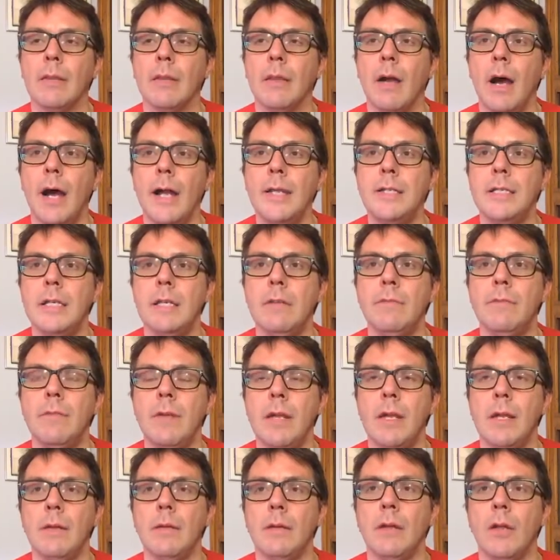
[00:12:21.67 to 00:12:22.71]

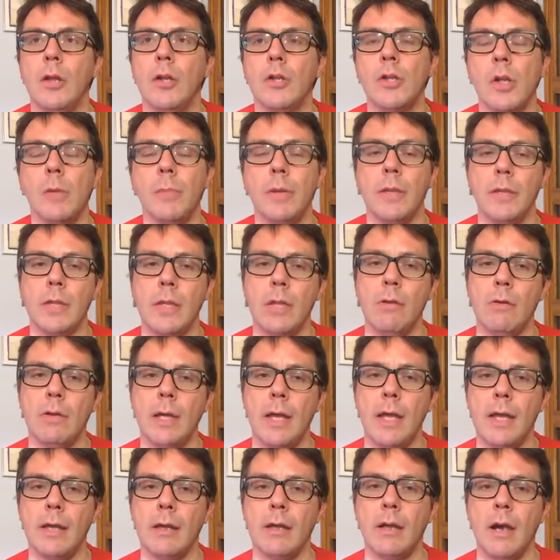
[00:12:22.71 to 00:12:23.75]
ITV and Adobe in the
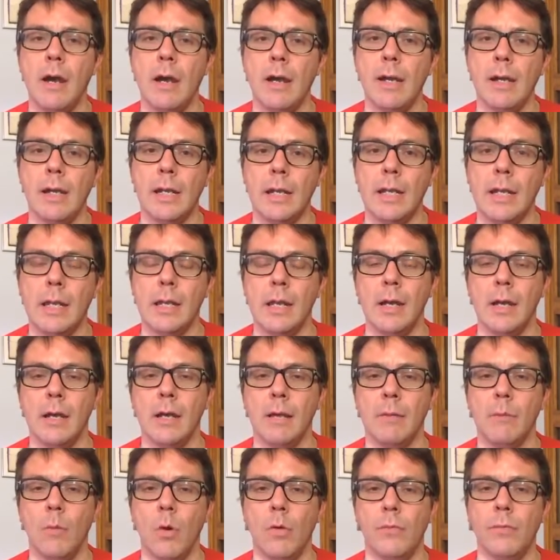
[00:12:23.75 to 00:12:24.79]
UK kindly
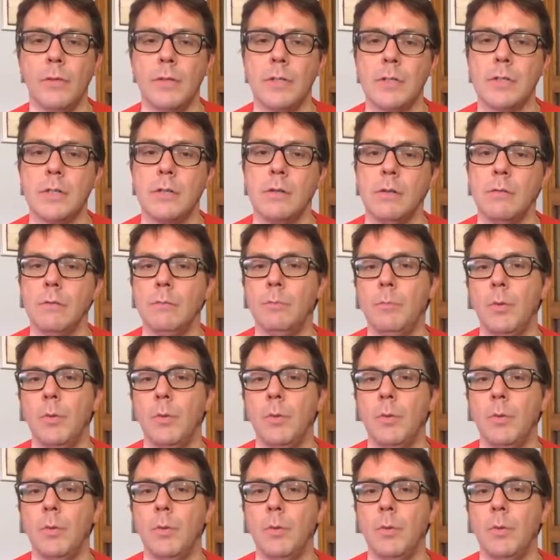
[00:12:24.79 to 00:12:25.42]
offered to